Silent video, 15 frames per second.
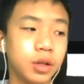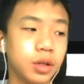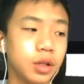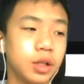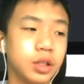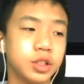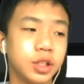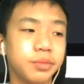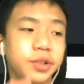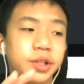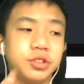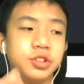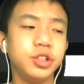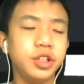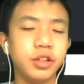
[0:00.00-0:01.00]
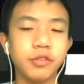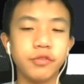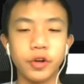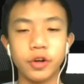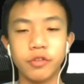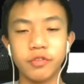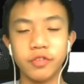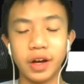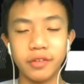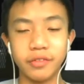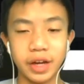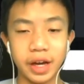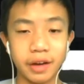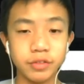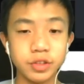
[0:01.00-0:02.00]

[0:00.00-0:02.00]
Sometimes you need to verify if you haven't,